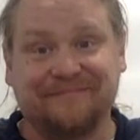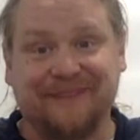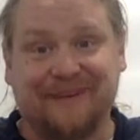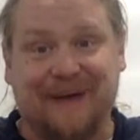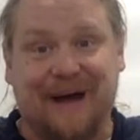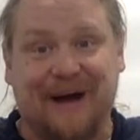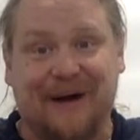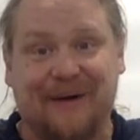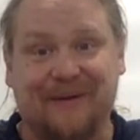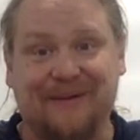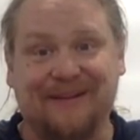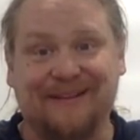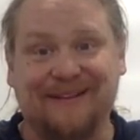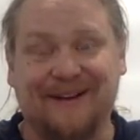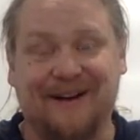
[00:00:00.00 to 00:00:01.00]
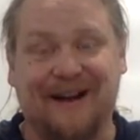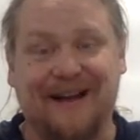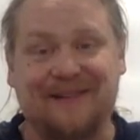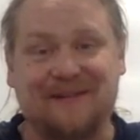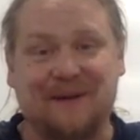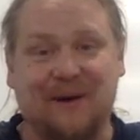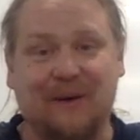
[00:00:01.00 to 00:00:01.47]
Wow. All
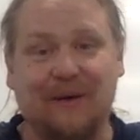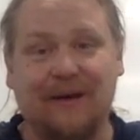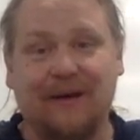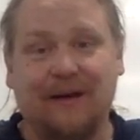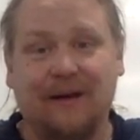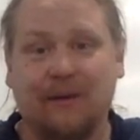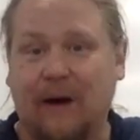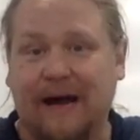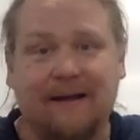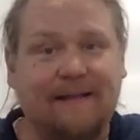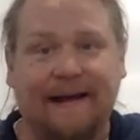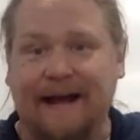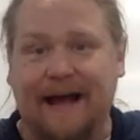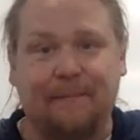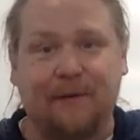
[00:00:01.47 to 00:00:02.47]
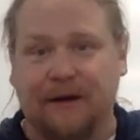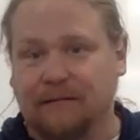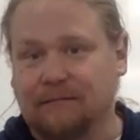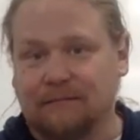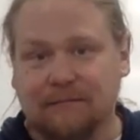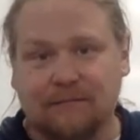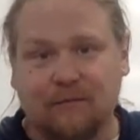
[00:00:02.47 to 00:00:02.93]
right, so why did that happen?
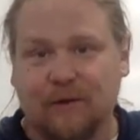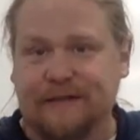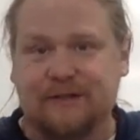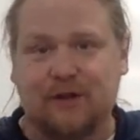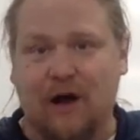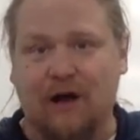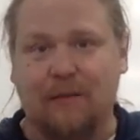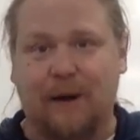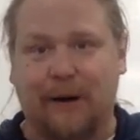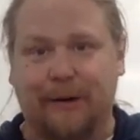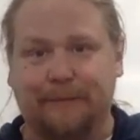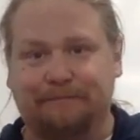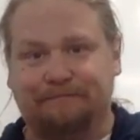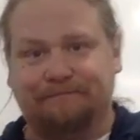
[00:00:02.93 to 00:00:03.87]
Let's talk about it.